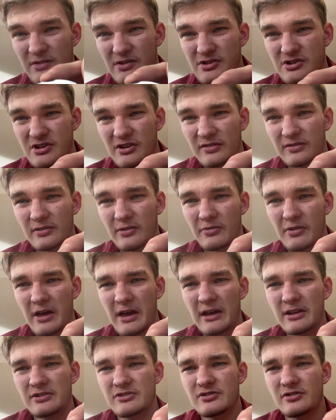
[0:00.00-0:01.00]
just on the
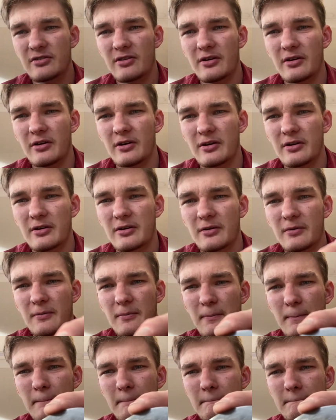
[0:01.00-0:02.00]
edge of the
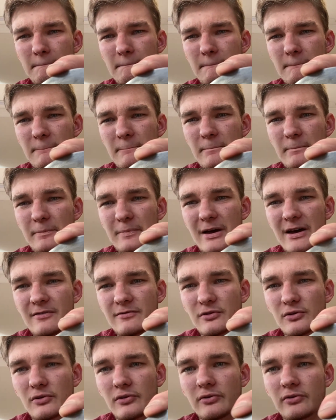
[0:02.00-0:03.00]

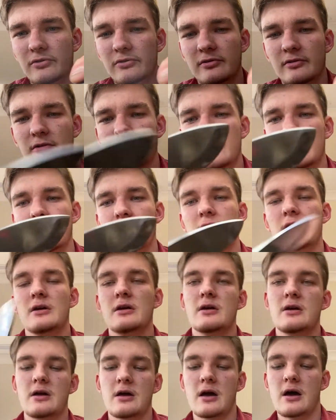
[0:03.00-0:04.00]
bevels,
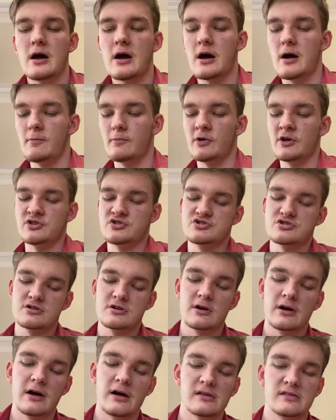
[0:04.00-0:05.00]
which
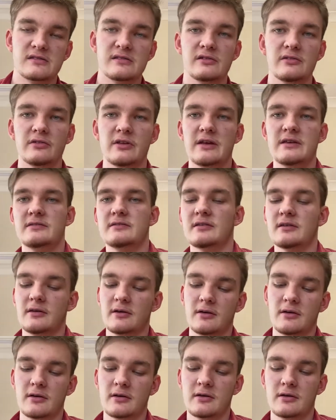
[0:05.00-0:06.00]
I still need
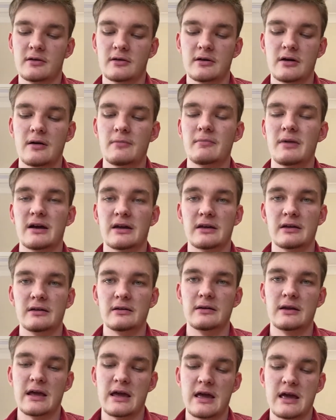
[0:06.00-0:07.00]
to come back
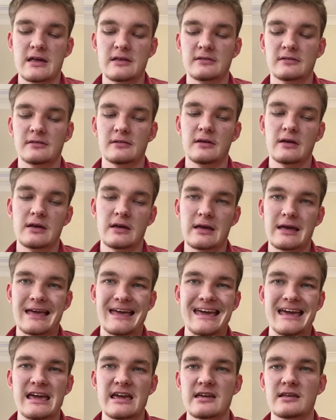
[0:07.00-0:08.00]
and
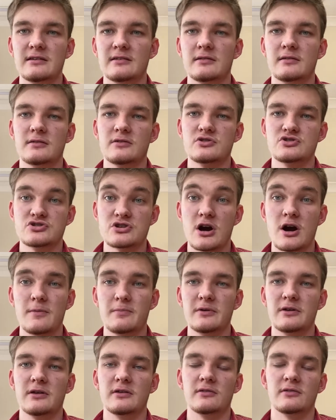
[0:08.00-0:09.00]
hand
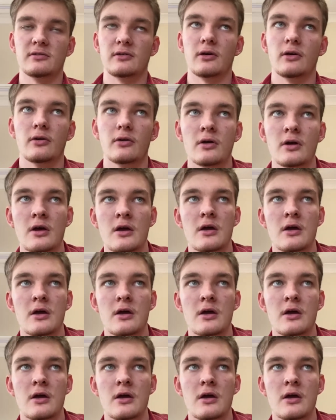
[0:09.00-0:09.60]
sharpen it. So